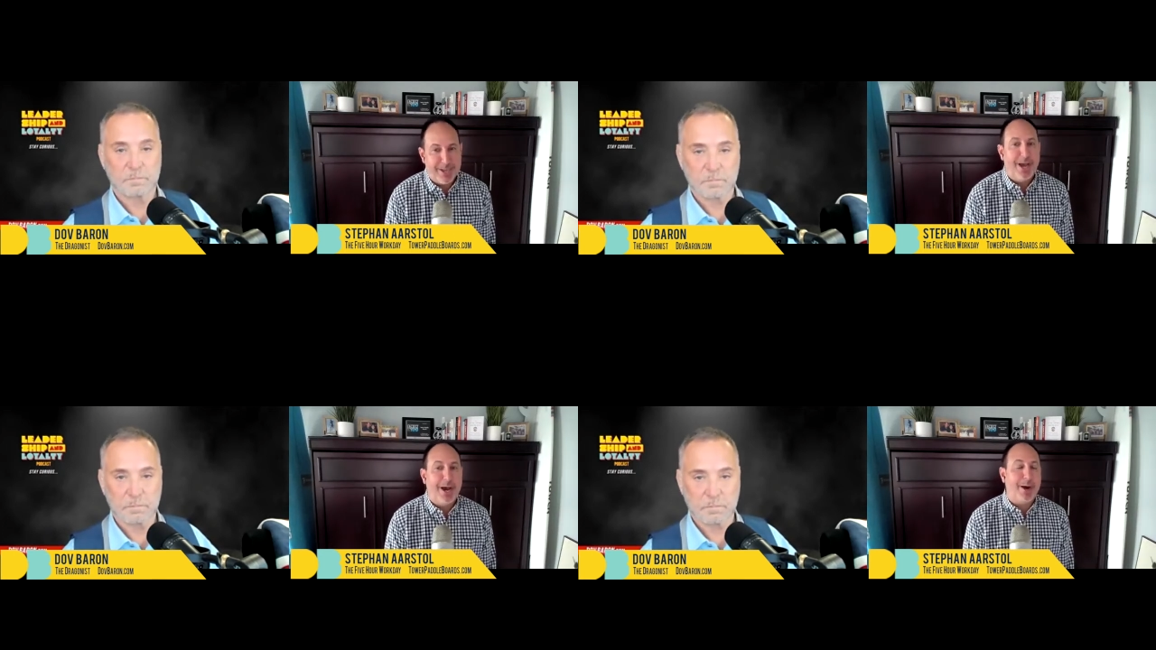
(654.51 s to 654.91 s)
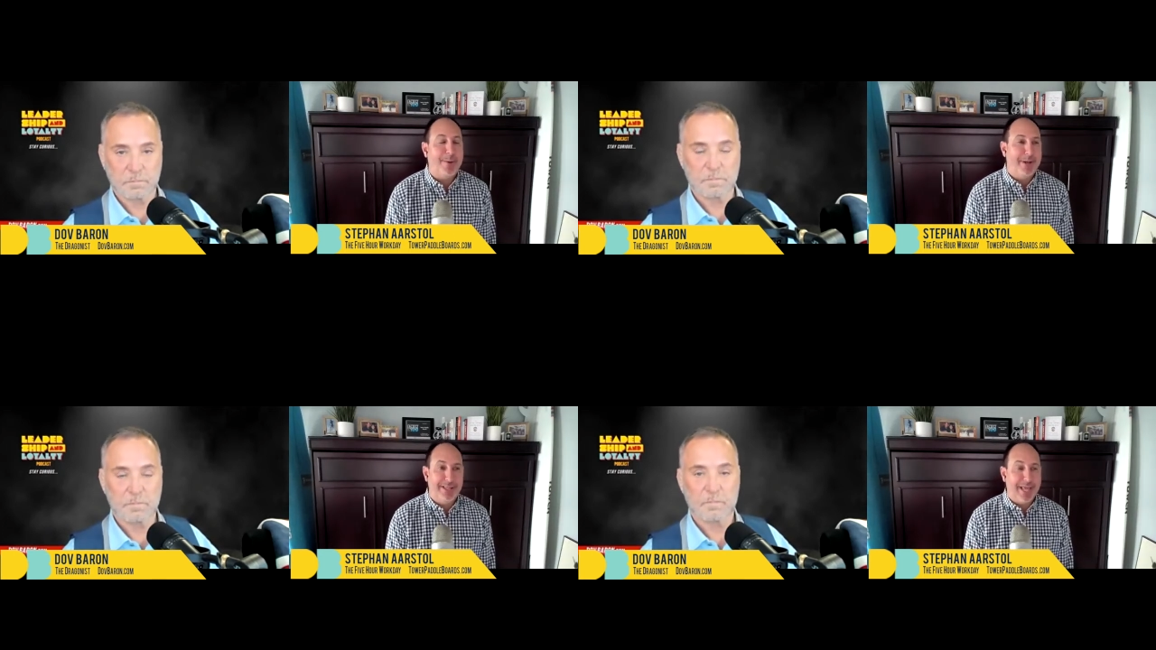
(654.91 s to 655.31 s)
Speaker 1: um,
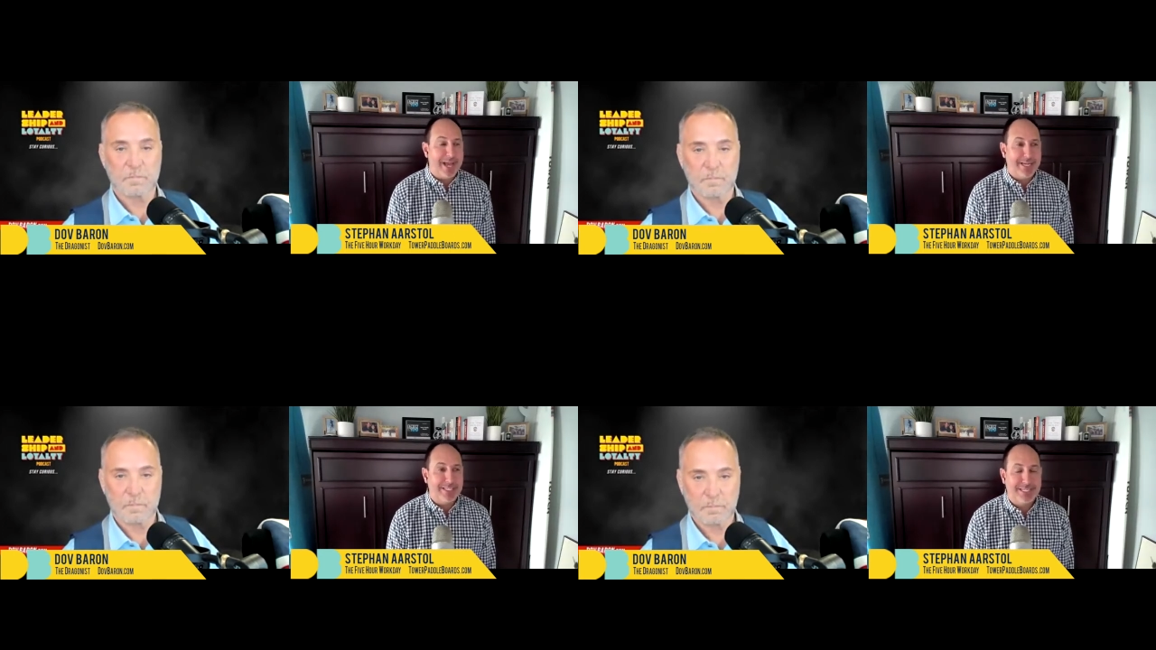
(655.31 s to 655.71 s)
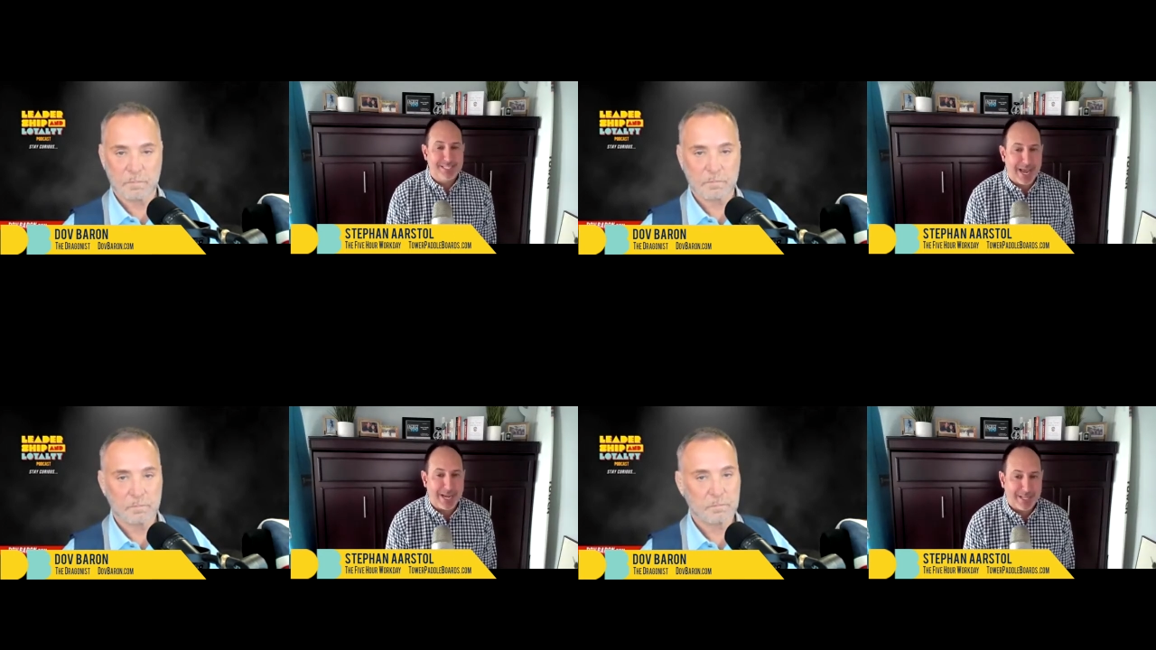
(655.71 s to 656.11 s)
and that is
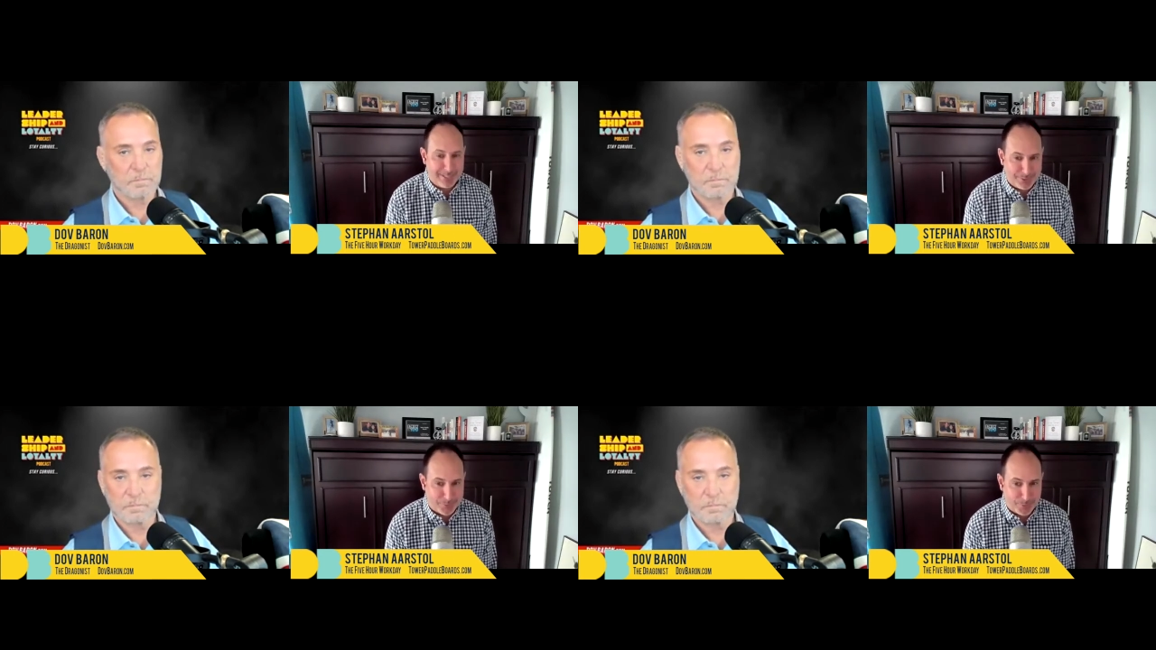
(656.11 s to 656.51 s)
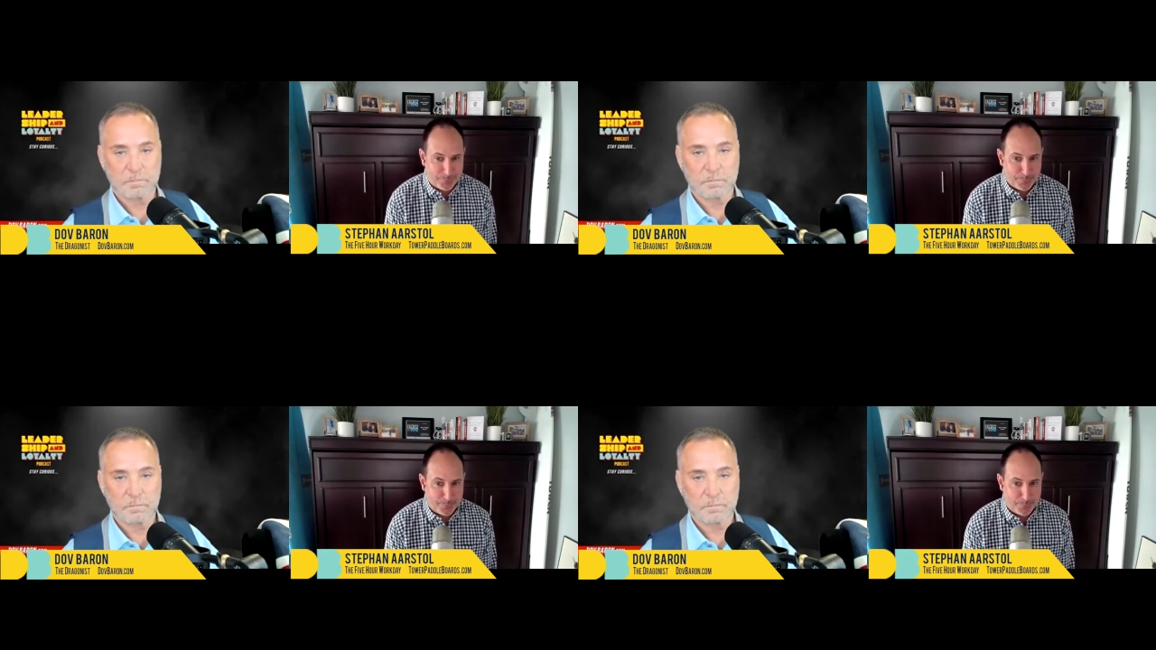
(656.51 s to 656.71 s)
exactly true.